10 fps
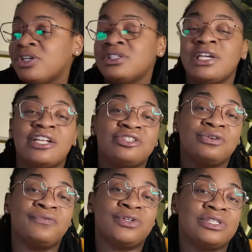attach their
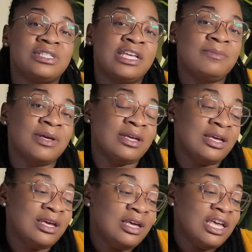full statement
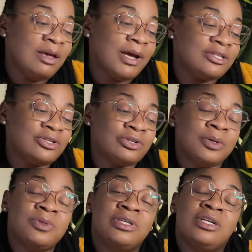in my
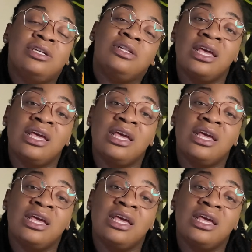description.